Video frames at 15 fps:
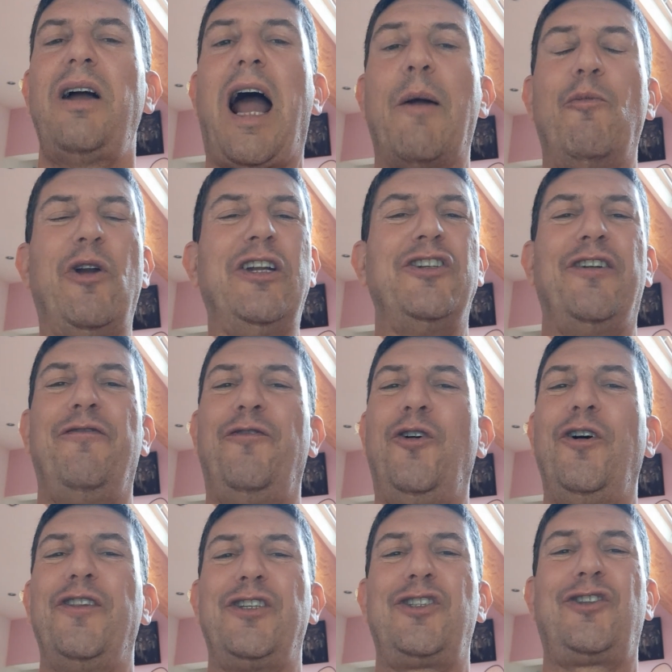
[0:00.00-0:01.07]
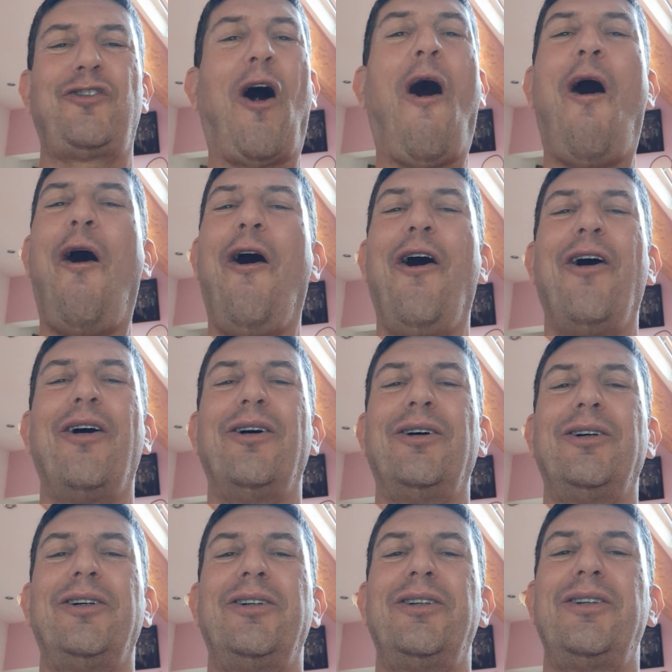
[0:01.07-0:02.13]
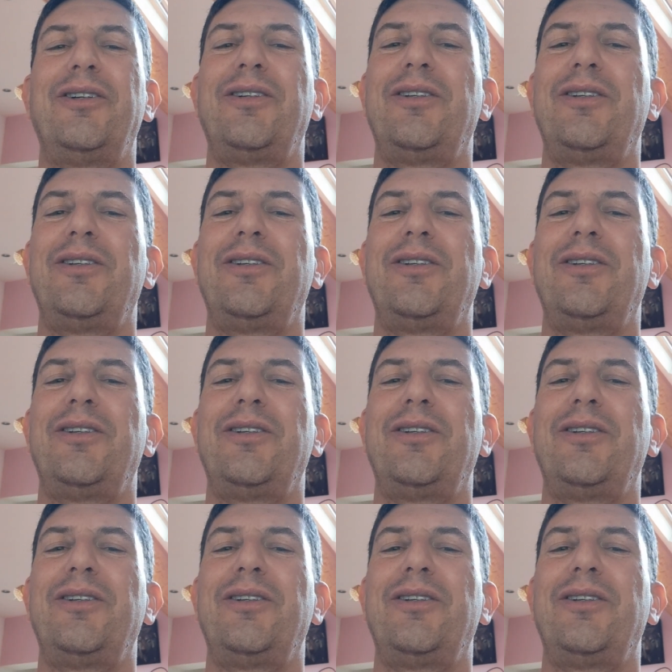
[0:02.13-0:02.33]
I'm reaching for the stars